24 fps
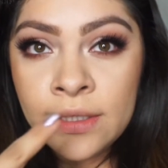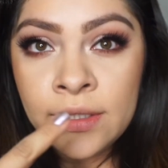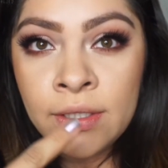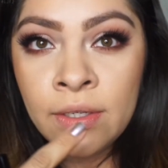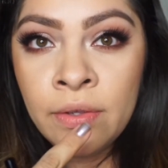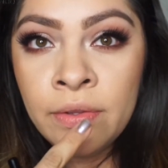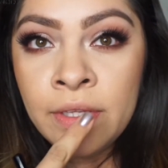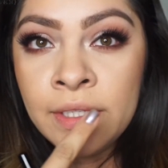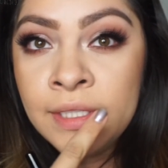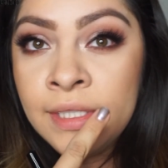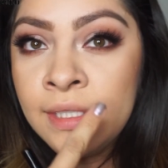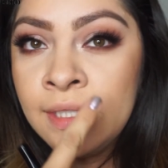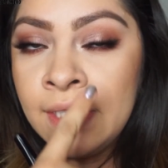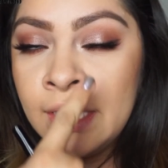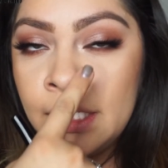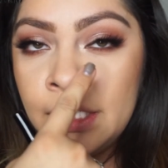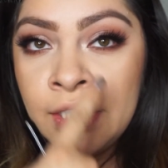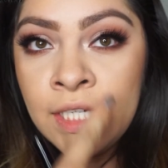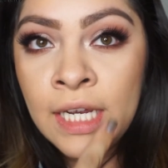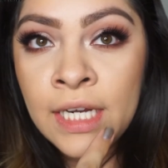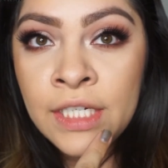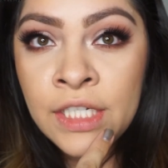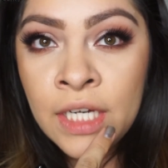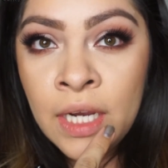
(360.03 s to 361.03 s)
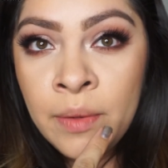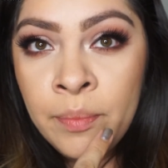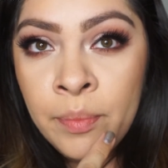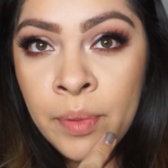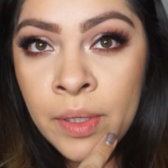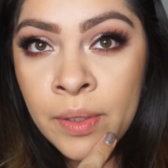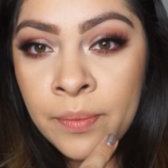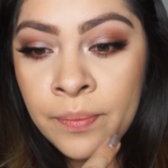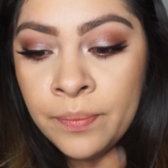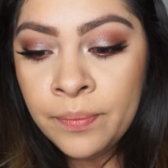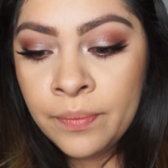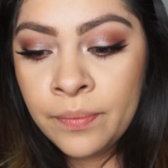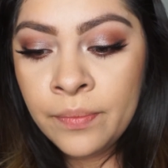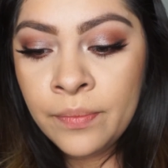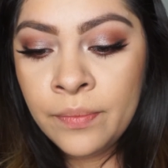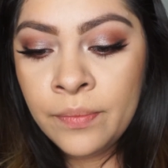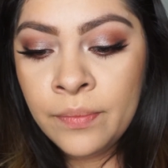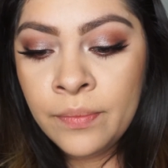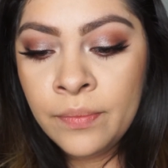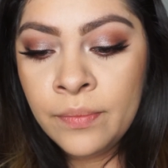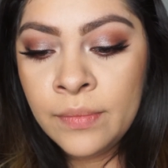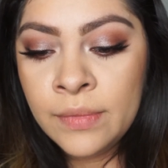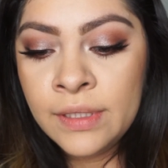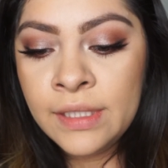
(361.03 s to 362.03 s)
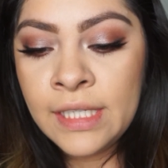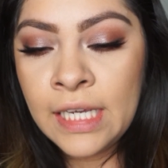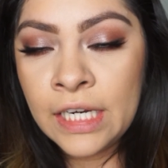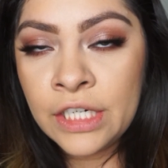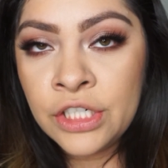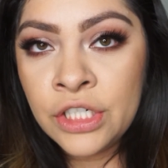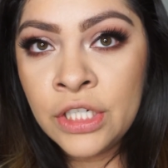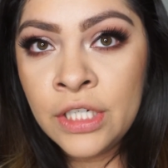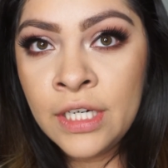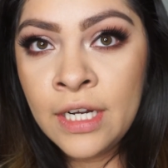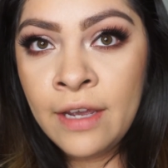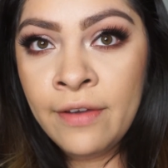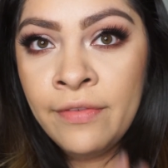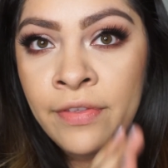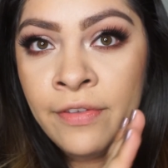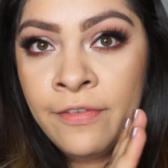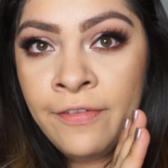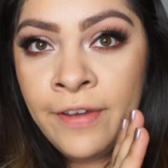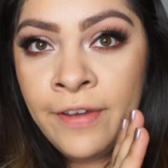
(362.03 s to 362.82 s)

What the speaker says: so this is a touch up section of the